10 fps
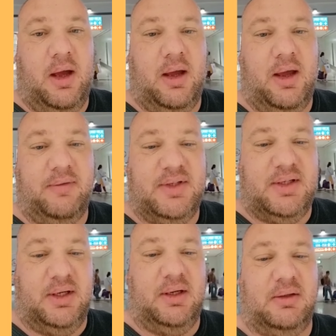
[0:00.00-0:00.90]
I have
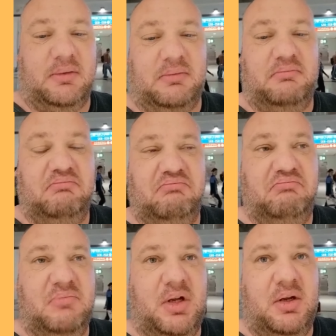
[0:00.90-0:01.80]
seen
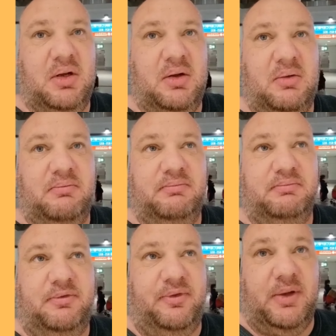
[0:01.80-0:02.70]

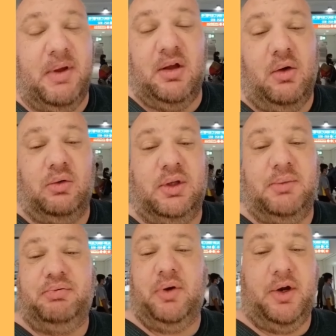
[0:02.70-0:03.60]
female
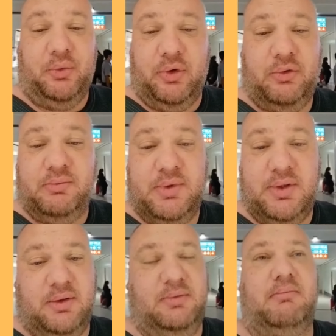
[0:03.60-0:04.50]
only prayer
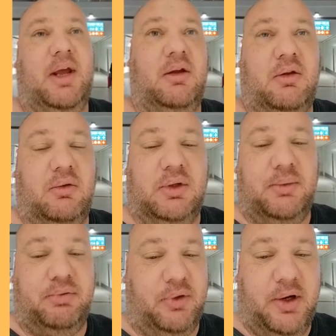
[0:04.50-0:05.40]
rooms, male
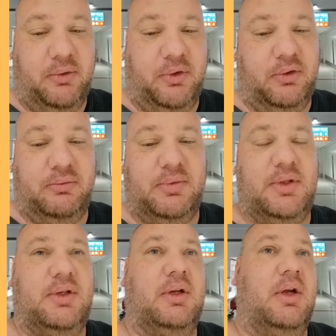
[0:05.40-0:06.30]
only prayer
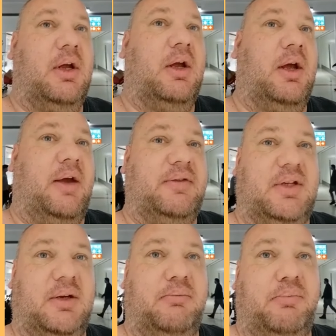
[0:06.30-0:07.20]
rooms. I've
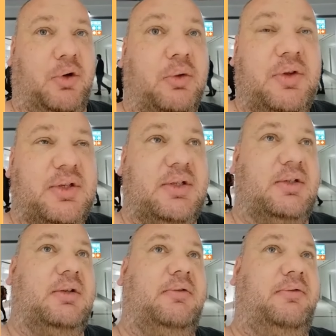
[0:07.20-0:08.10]
seen
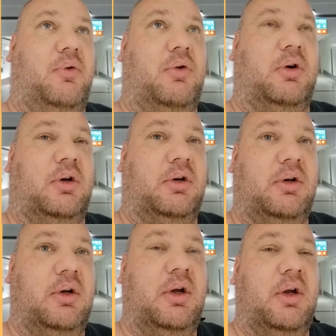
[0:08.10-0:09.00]
booths
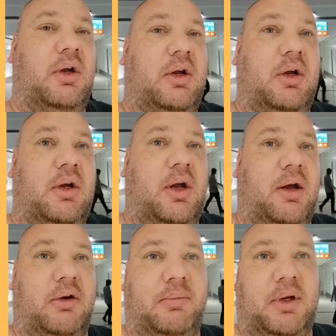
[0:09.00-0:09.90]
for
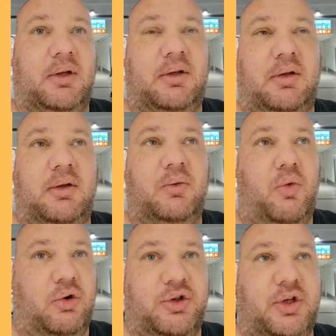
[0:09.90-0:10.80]
Arabic
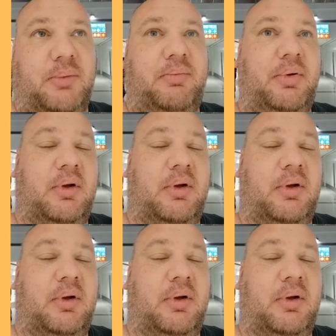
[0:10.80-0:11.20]
worship.